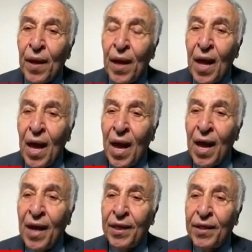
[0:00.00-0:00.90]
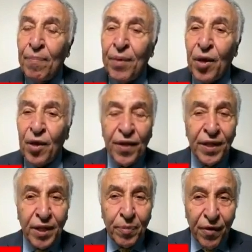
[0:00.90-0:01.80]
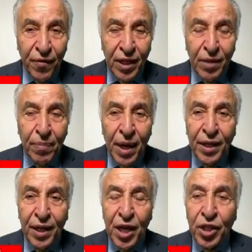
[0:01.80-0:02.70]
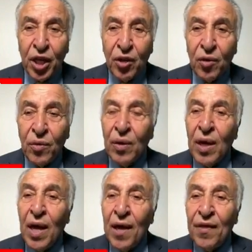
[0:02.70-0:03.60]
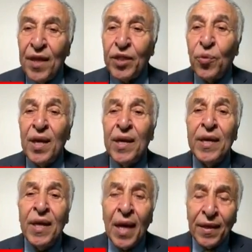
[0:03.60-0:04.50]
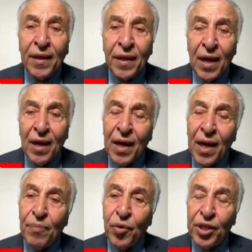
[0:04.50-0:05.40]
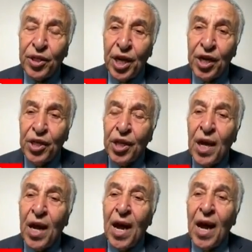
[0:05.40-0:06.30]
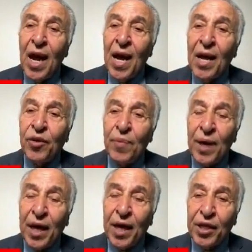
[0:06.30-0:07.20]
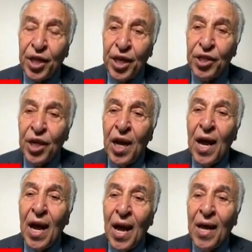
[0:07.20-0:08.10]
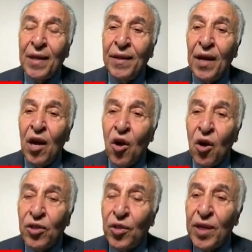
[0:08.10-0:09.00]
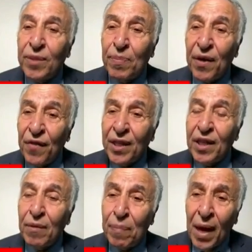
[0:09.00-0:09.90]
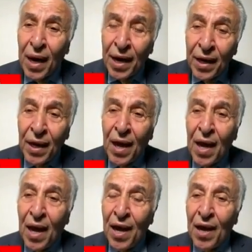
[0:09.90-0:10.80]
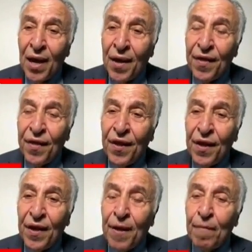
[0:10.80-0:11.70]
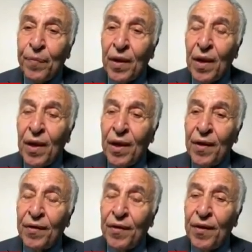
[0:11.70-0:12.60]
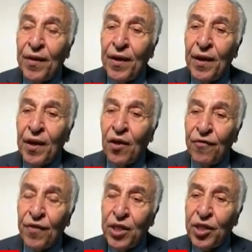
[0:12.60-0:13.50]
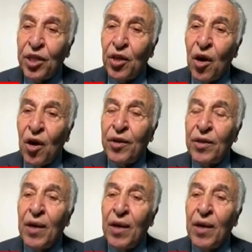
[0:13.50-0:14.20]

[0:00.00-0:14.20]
and because this is prevented by international law, this will not come to a change, to make a change, and also it's prevented by the Convention on